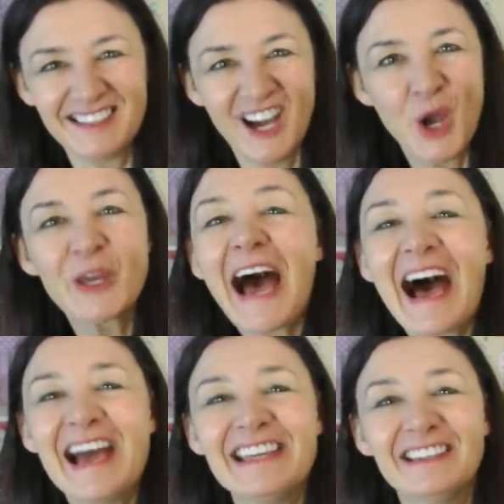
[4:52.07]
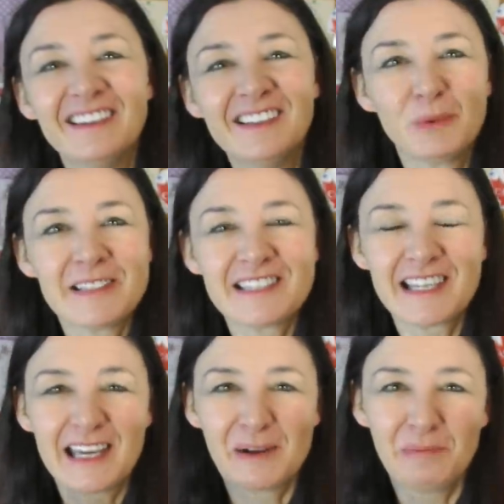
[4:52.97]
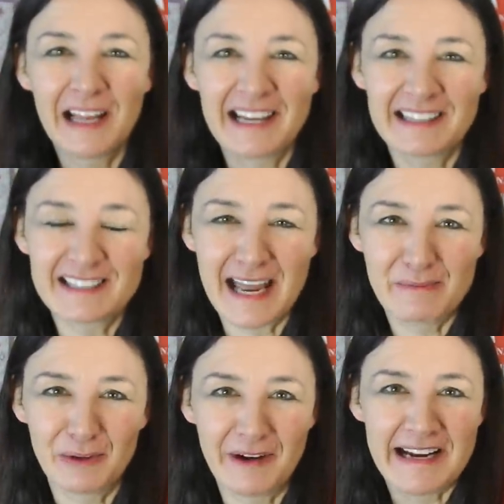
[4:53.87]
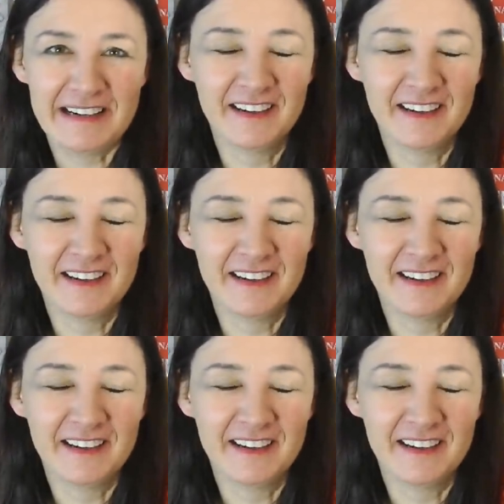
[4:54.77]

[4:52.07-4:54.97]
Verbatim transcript: okay. Once again, I'm playing the tambourine.